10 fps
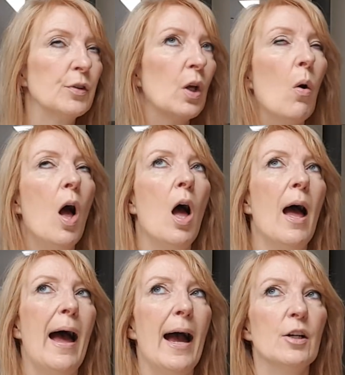So
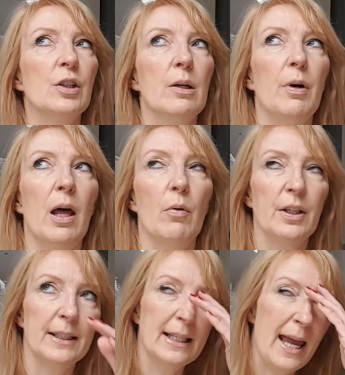actually what I want
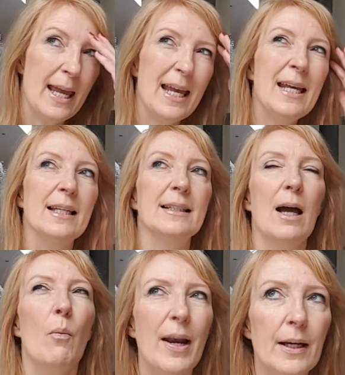to say is
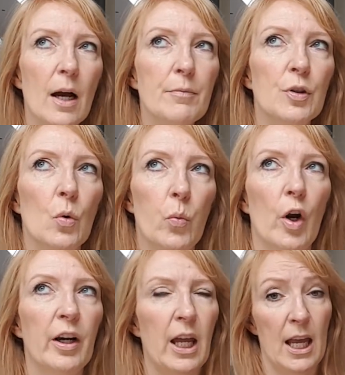that when it comes to
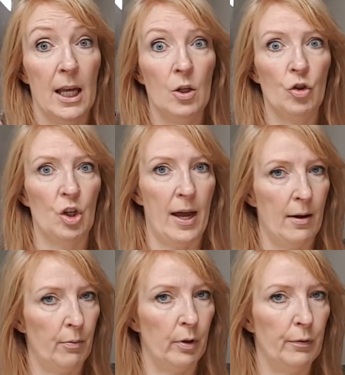work in
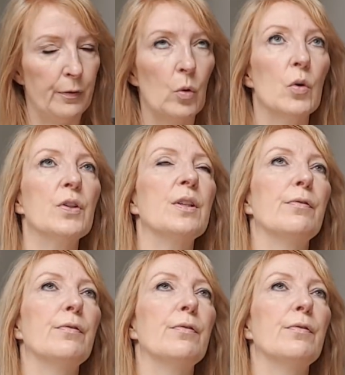general, of course,